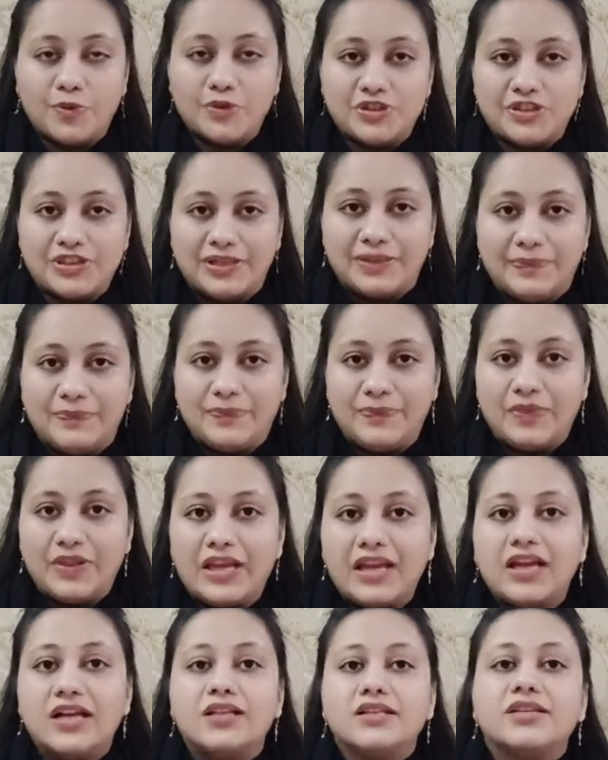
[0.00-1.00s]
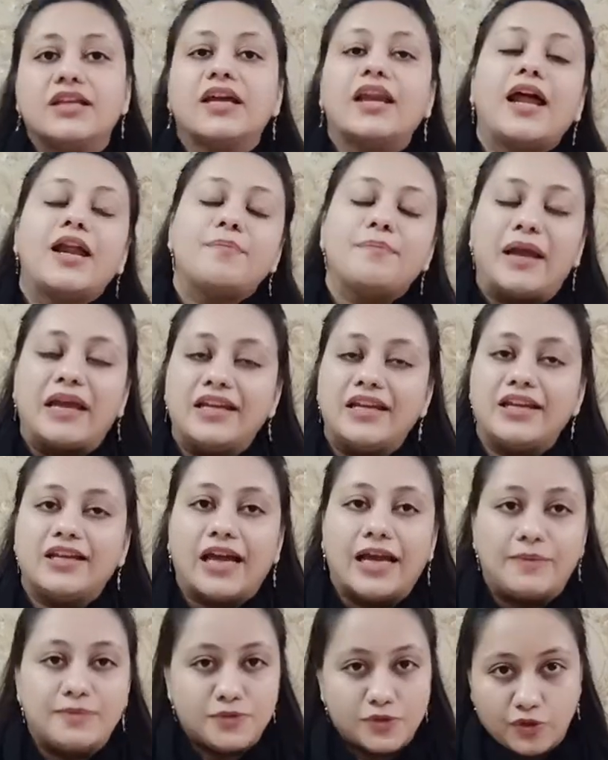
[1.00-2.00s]
motion. There are
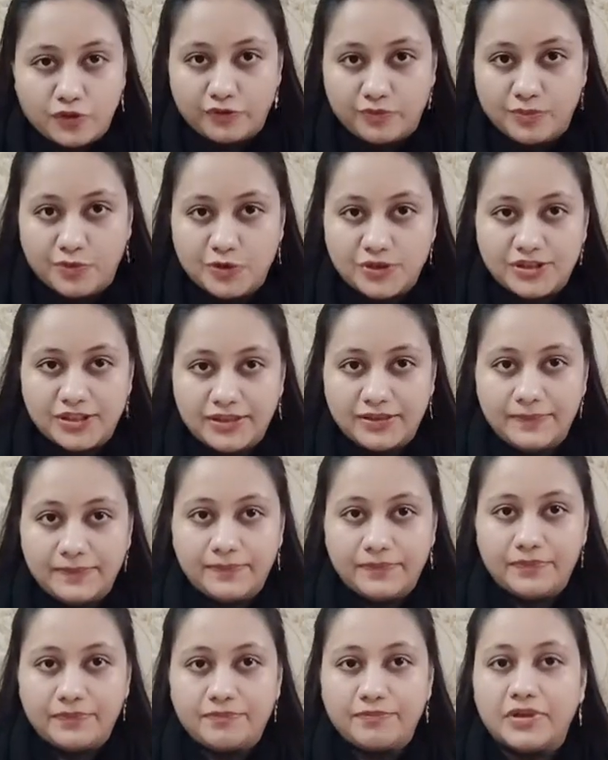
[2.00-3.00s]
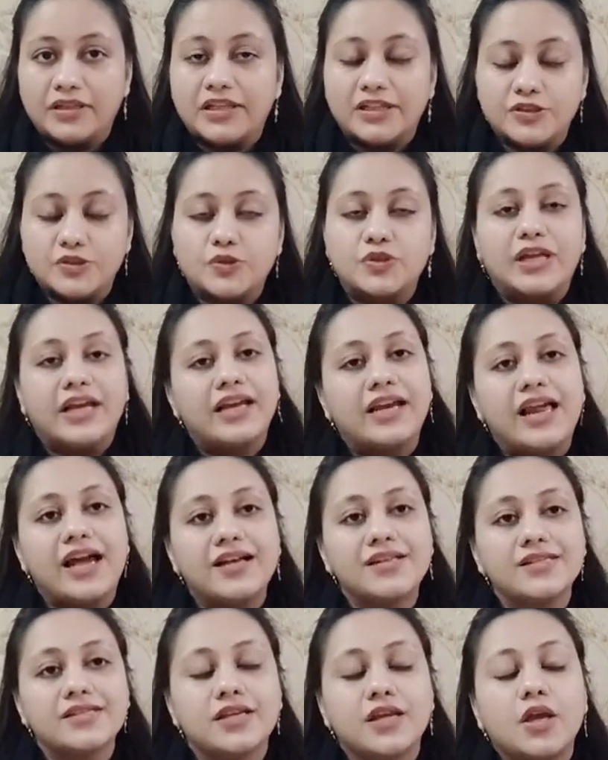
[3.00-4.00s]
many types of motion, but in today's
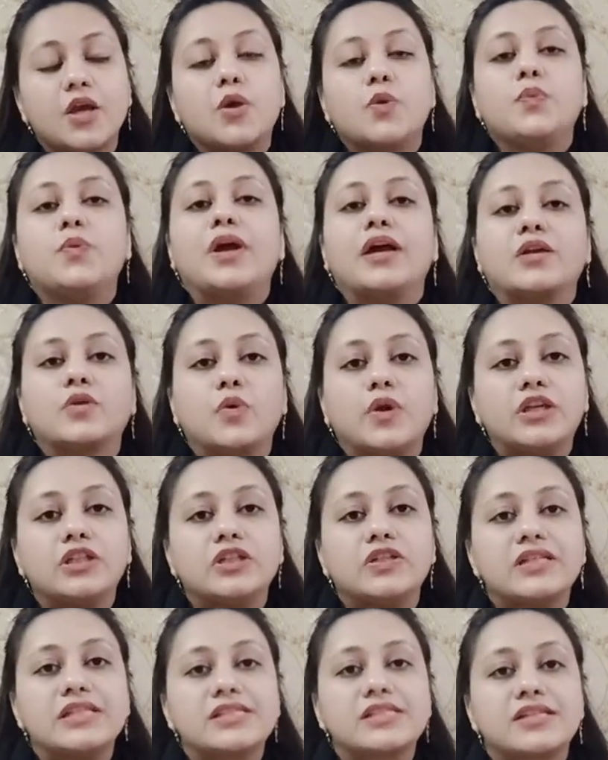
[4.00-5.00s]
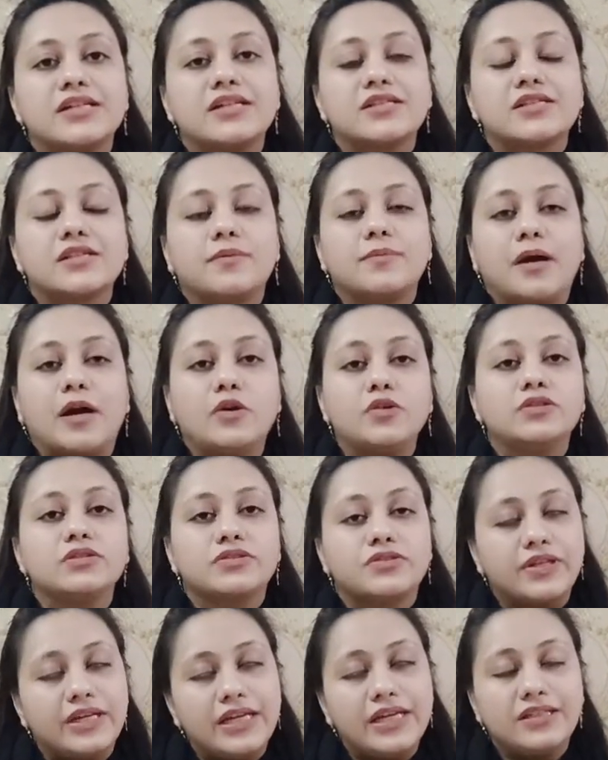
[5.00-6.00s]
class we are going to discuss
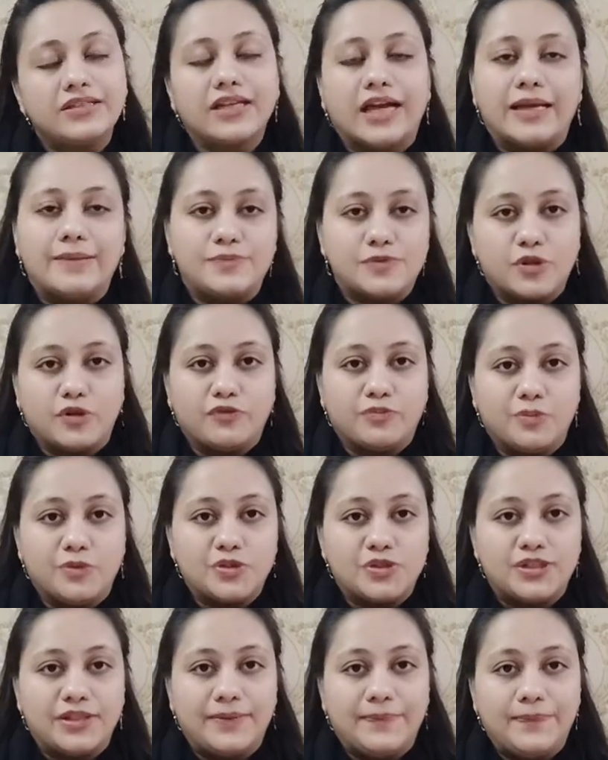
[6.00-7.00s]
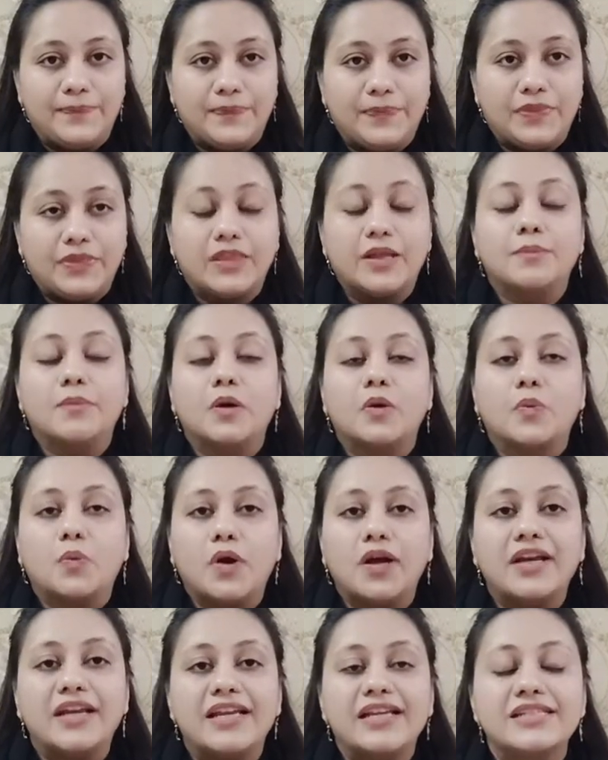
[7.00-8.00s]
about 3 types of motion. Number
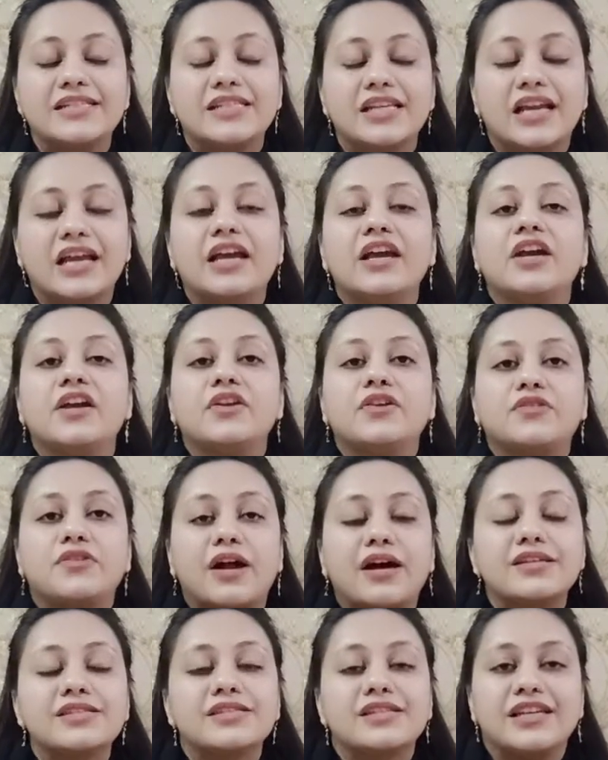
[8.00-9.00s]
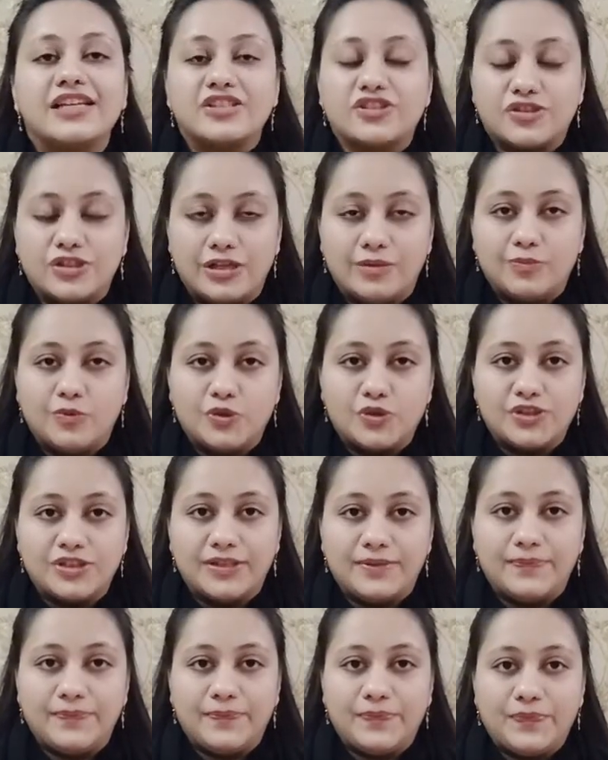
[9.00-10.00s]
1 is translational
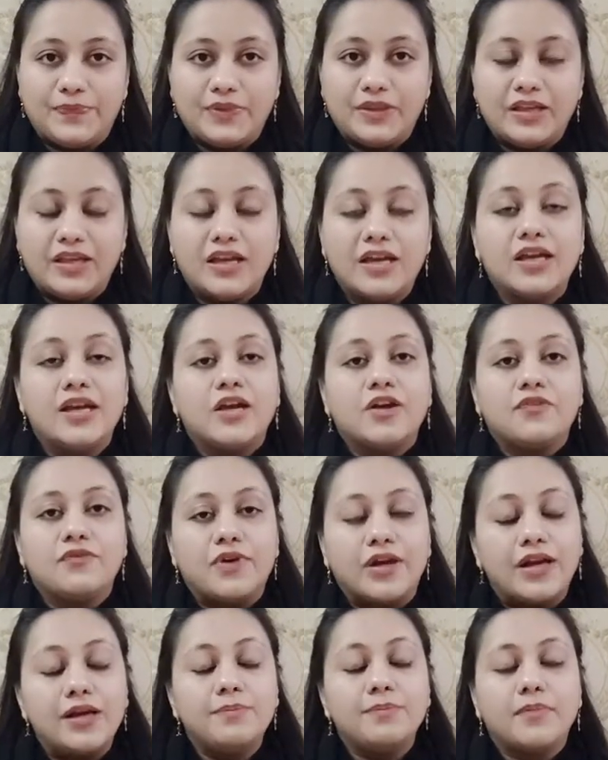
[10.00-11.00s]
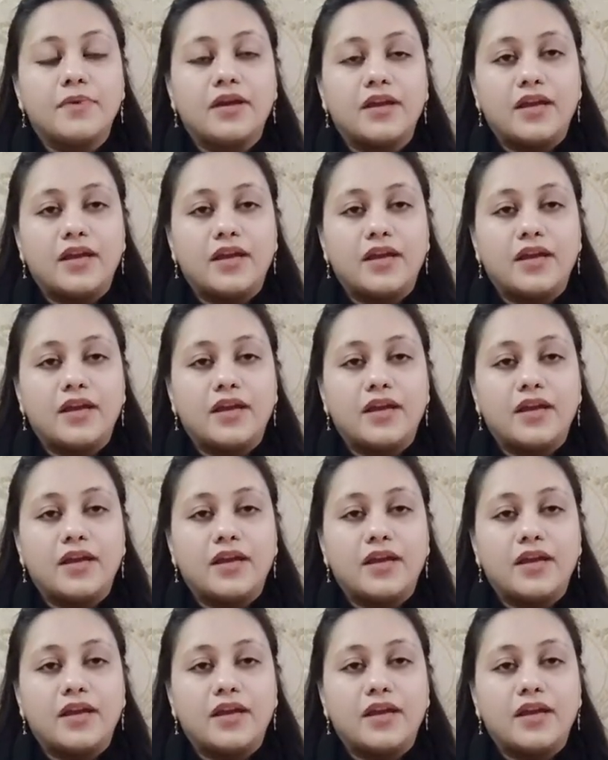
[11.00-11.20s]
motion. When